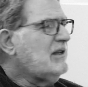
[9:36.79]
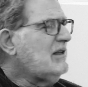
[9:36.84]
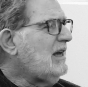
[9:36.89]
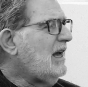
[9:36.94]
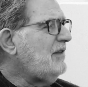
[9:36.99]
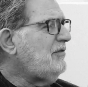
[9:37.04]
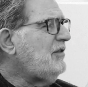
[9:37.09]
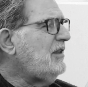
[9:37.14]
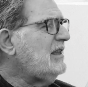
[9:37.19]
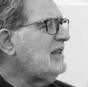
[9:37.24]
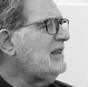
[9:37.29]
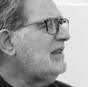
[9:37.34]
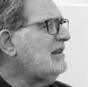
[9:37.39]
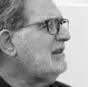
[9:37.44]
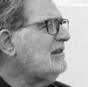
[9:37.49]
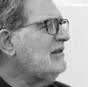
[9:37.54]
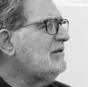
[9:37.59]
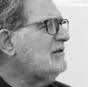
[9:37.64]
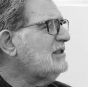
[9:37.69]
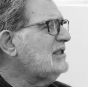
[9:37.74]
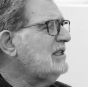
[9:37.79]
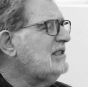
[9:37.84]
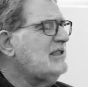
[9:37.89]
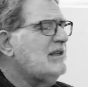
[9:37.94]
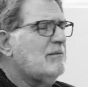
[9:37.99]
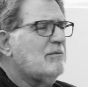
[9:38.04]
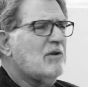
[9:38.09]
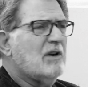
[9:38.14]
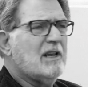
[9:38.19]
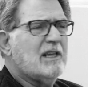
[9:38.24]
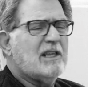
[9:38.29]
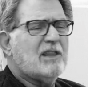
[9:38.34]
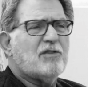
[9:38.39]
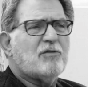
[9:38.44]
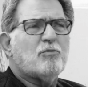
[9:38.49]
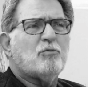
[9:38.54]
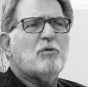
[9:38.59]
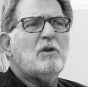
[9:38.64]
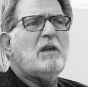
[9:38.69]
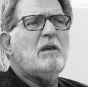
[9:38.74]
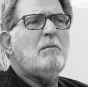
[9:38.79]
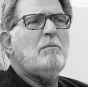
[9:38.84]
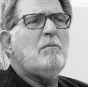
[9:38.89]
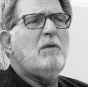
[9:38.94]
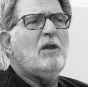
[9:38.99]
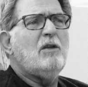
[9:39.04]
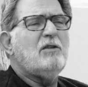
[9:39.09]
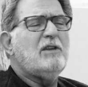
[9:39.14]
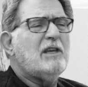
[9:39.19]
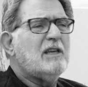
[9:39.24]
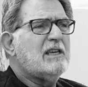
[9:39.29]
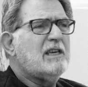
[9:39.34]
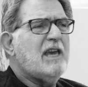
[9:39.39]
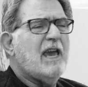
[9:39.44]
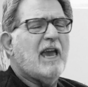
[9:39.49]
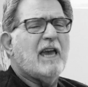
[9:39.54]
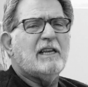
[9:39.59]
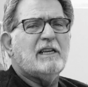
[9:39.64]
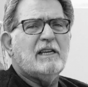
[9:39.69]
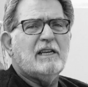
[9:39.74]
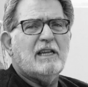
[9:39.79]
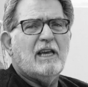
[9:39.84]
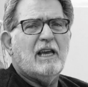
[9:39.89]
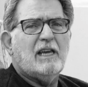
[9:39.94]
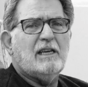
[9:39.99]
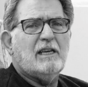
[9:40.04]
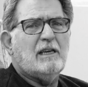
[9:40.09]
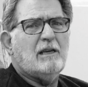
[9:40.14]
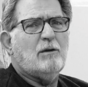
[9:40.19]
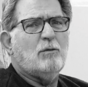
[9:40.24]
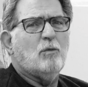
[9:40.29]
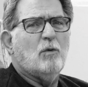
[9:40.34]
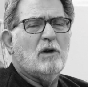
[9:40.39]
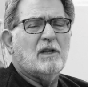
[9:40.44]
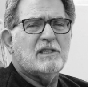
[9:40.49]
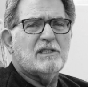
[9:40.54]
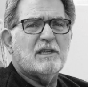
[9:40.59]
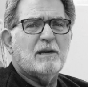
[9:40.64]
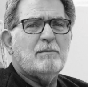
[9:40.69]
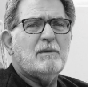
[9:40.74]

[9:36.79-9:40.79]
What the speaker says: I think there was a number like 3 million Canon AE1s.